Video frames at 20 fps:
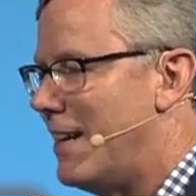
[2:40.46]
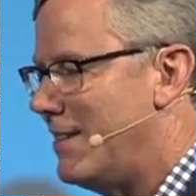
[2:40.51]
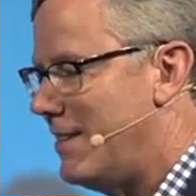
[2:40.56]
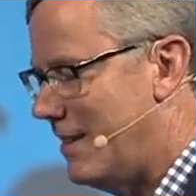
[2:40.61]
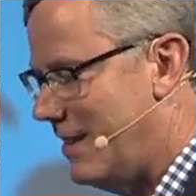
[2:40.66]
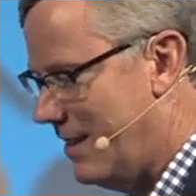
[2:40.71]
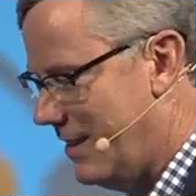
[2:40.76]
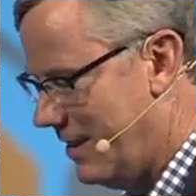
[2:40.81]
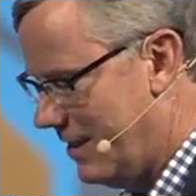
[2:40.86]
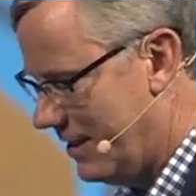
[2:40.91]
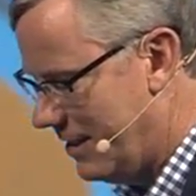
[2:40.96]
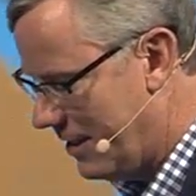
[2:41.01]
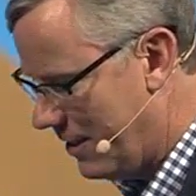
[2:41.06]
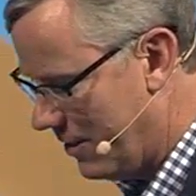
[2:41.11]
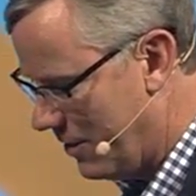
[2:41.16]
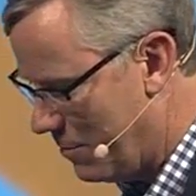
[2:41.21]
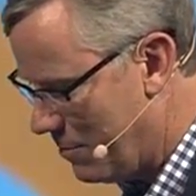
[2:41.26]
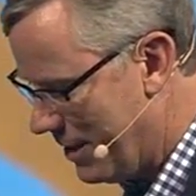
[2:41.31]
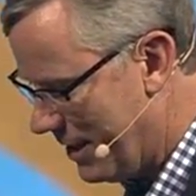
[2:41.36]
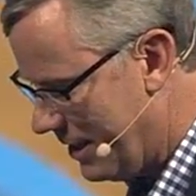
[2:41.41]
I'm
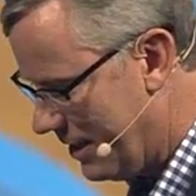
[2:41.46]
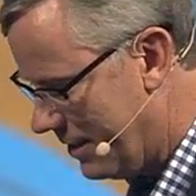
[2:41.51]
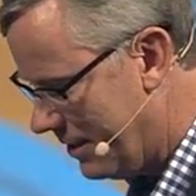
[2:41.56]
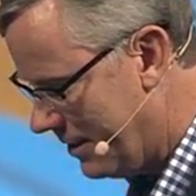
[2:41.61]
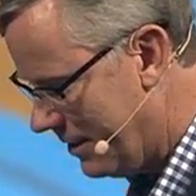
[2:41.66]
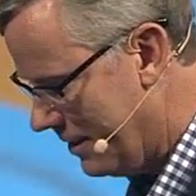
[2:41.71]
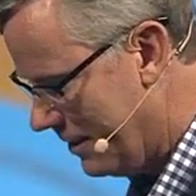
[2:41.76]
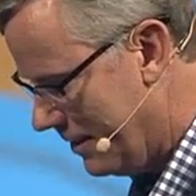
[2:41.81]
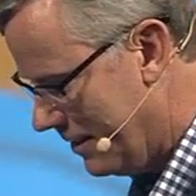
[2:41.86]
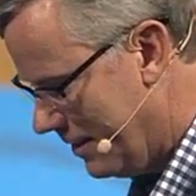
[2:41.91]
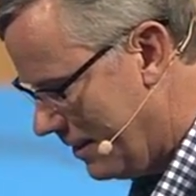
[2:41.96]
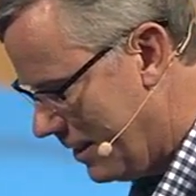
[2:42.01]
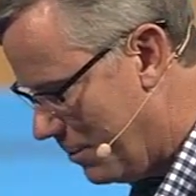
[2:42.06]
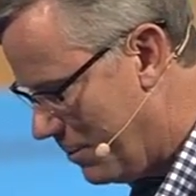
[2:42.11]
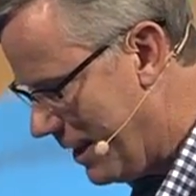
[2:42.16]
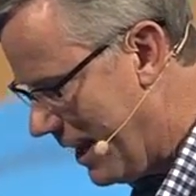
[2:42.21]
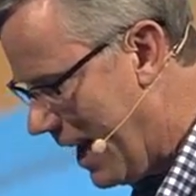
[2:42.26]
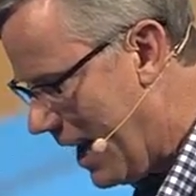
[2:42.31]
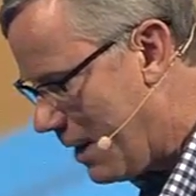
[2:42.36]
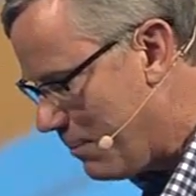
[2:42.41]
in the
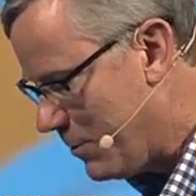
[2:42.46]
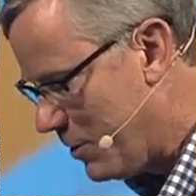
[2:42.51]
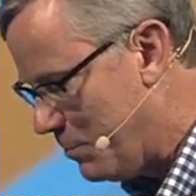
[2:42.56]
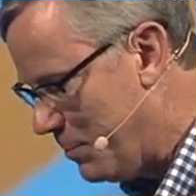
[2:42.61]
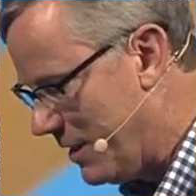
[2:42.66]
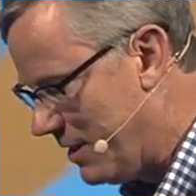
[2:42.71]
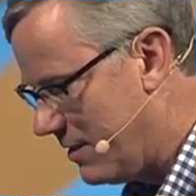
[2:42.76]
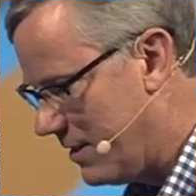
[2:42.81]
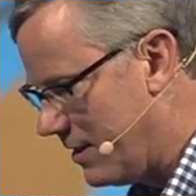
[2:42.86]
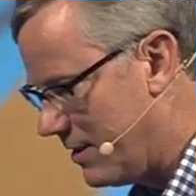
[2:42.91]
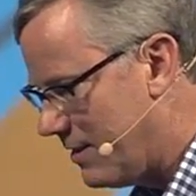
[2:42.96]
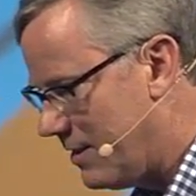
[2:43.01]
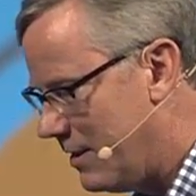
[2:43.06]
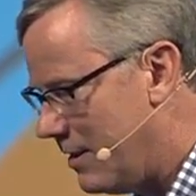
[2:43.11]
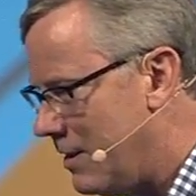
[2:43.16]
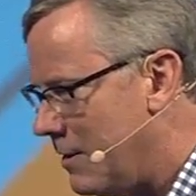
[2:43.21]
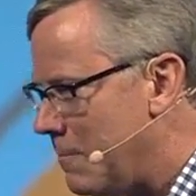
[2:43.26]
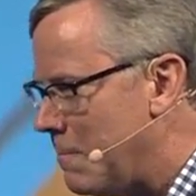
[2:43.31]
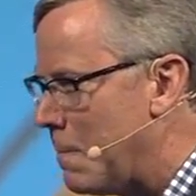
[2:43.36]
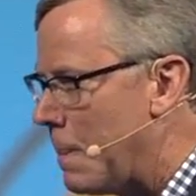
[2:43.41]
atoms business. And
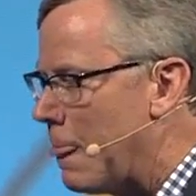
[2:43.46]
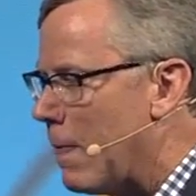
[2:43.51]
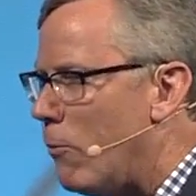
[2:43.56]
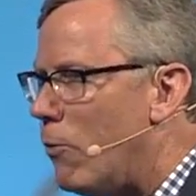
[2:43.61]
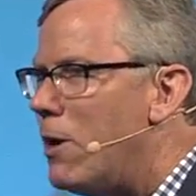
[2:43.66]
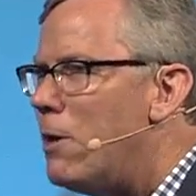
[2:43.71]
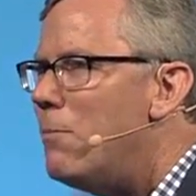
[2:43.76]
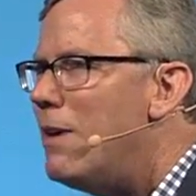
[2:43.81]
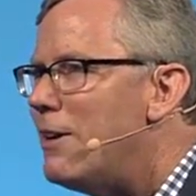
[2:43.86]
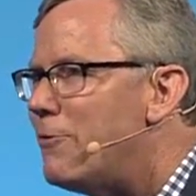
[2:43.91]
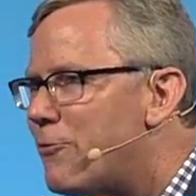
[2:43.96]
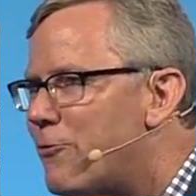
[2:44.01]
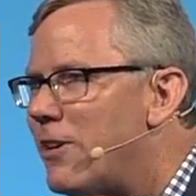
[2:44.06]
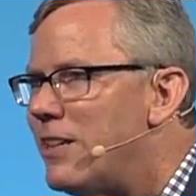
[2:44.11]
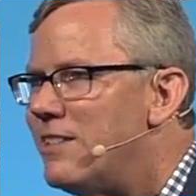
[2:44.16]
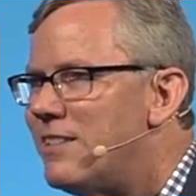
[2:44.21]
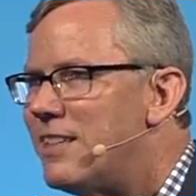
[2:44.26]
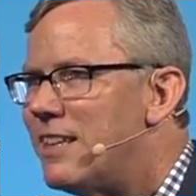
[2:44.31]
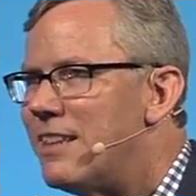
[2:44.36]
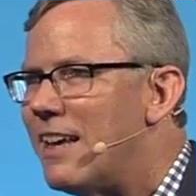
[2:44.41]
one of my
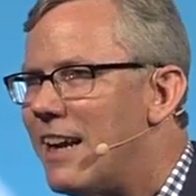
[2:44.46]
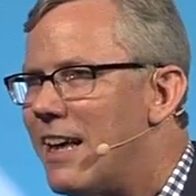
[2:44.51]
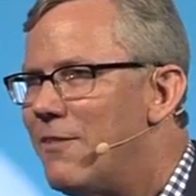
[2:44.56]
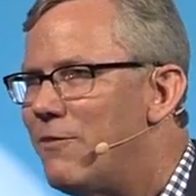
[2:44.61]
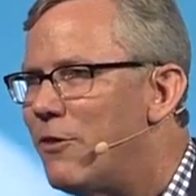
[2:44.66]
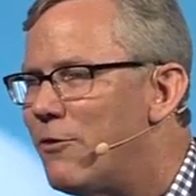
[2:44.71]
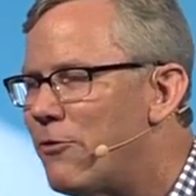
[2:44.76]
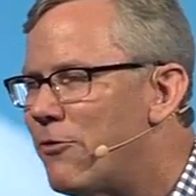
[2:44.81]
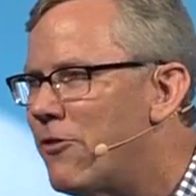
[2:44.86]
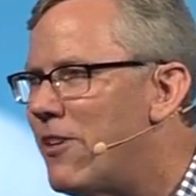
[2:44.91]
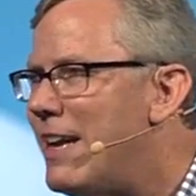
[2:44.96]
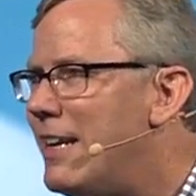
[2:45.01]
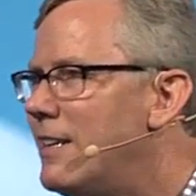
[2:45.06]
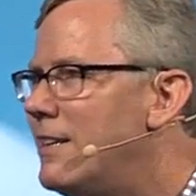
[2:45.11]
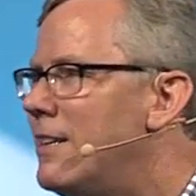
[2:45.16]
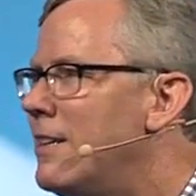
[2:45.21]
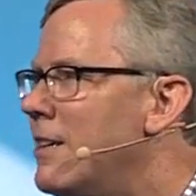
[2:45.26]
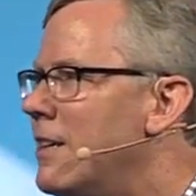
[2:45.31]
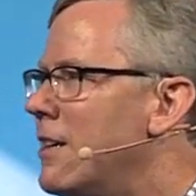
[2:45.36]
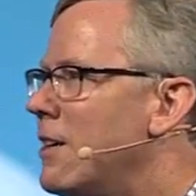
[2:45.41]
friends said that. I have a
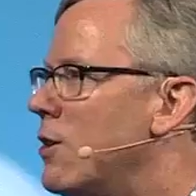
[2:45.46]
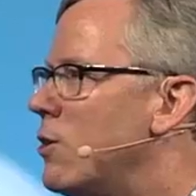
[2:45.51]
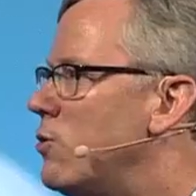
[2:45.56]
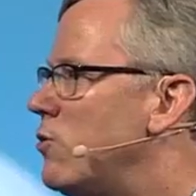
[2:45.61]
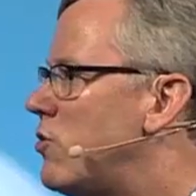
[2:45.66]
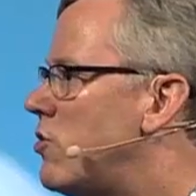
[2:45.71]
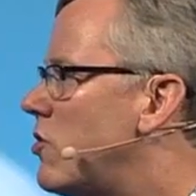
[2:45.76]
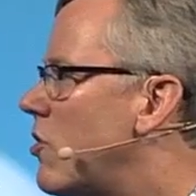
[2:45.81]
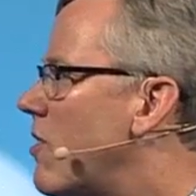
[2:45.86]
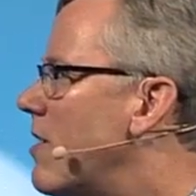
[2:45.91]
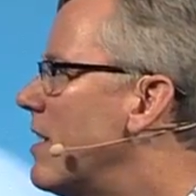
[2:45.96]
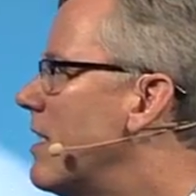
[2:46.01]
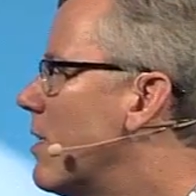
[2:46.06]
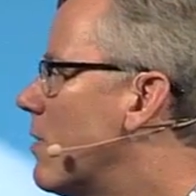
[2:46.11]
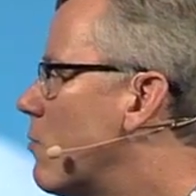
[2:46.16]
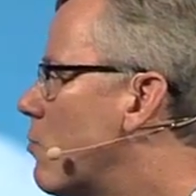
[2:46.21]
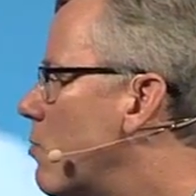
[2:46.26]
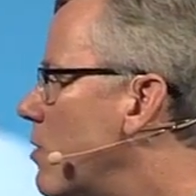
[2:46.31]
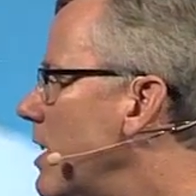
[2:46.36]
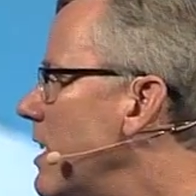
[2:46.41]
friend who's starting a
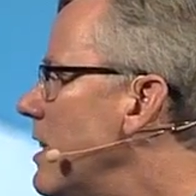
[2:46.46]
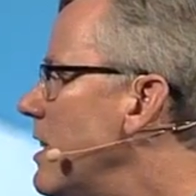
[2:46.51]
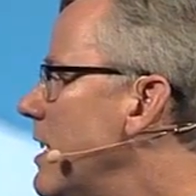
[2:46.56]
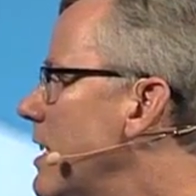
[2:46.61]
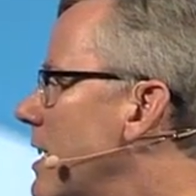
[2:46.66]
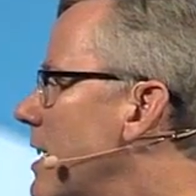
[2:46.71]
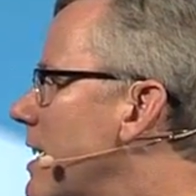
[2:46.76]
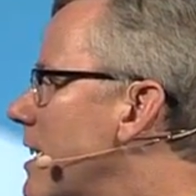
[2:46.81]
really